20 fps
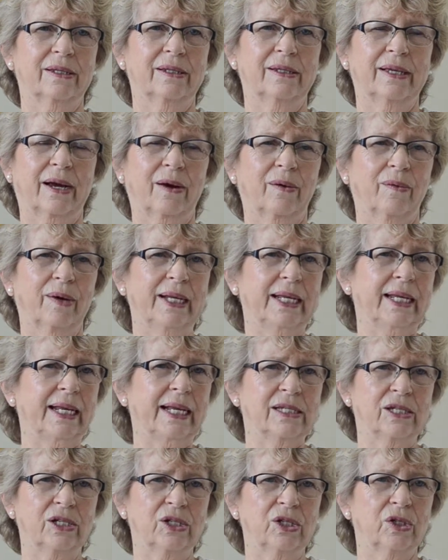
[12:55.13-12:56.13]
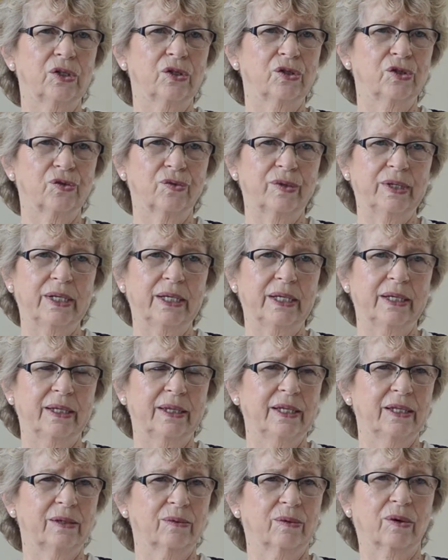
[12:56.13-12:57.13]
decorated as a nursery, and
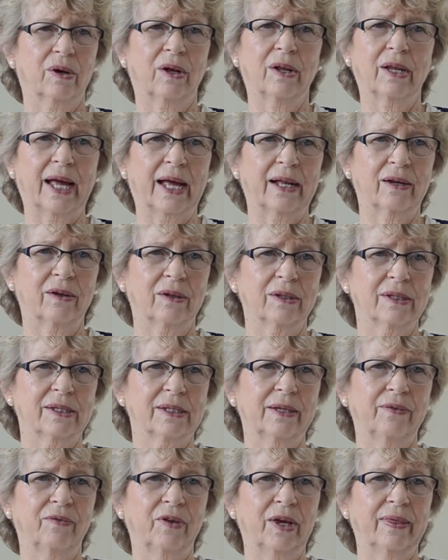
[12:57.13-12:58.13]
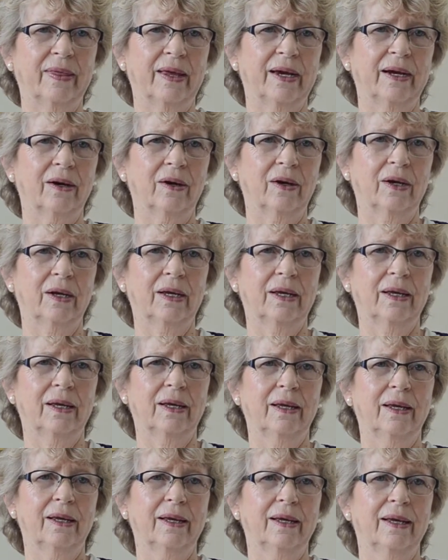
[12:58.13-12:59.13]
these were all adults living there.
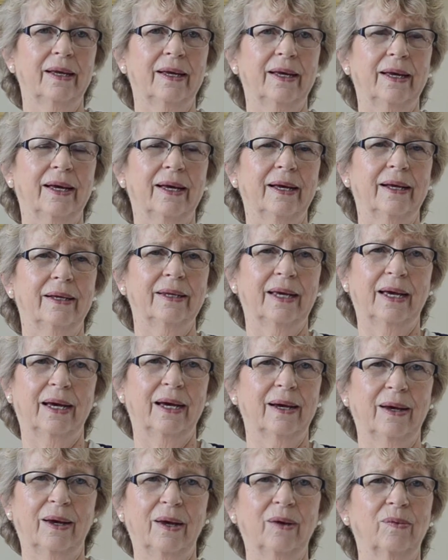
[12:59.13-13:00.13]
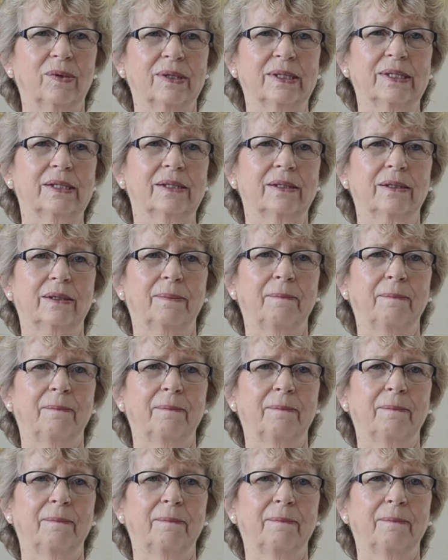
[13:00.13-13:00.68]
Yeah, it was.